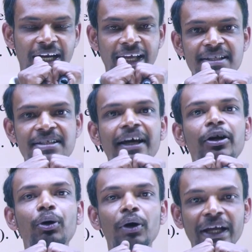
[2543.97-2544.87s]
and hence they are
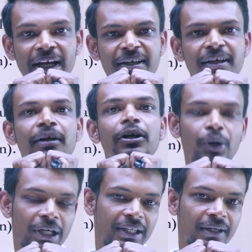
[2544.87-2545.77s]
held
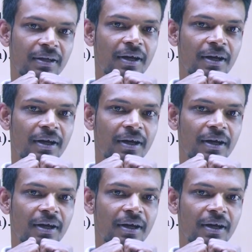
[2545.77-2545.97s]
together.